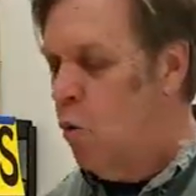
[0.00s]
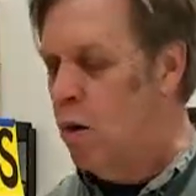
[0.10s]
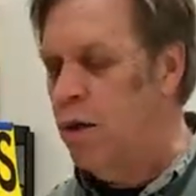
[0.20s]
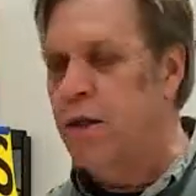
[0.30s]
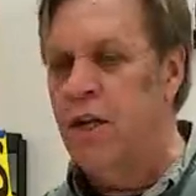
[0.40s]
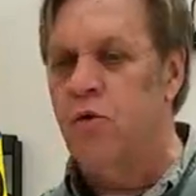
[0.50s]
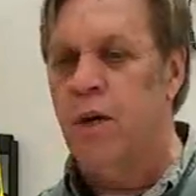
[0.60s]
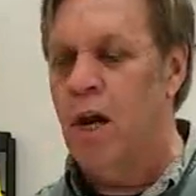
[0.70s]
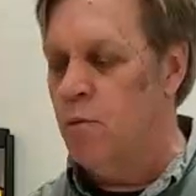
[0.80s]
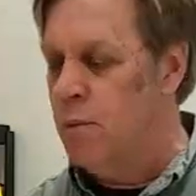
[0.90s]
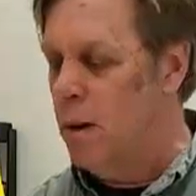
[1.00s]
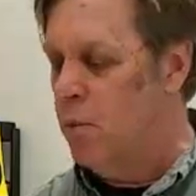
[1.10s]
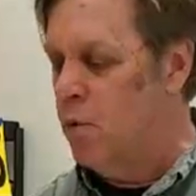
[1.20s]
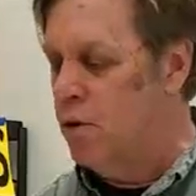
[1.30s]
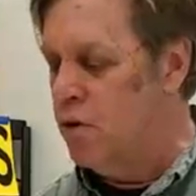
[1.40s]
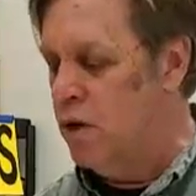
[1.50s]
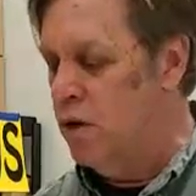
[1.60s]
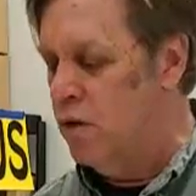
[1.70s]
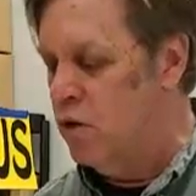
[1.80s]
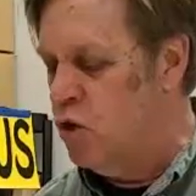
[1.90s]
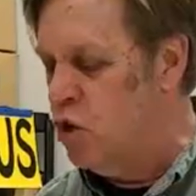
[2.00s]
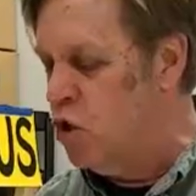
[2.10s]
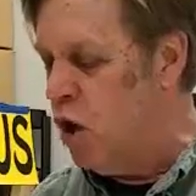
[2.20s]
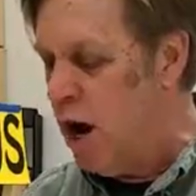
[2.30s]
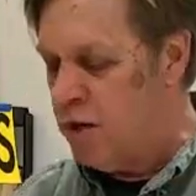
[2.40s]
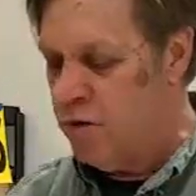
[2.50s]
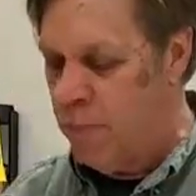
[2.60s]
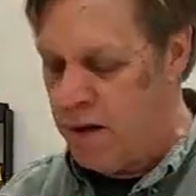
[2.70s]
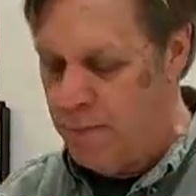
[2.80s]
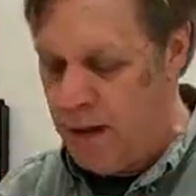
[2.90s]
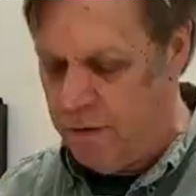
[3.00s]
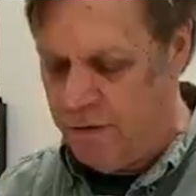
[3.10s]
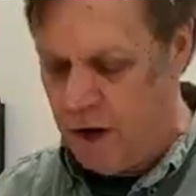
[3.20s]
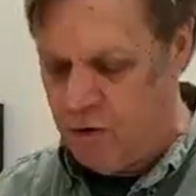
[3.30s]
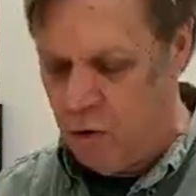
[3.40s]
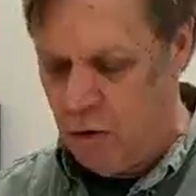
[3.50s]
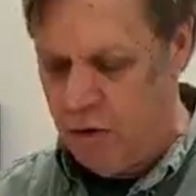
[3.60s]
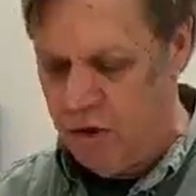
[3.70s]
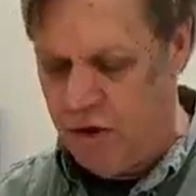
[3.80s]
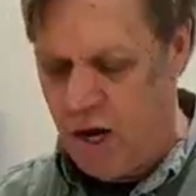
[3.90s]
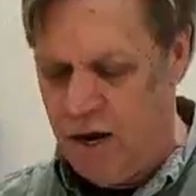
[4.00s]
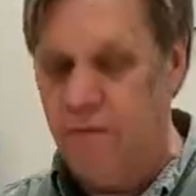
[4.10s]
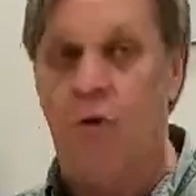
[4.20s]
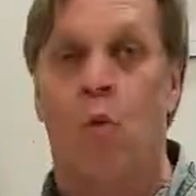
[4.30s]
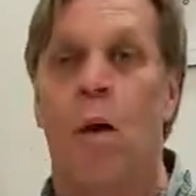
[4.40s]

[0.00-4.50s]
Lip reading: One of the things we got to remember is shocks by the manufacturer are designed for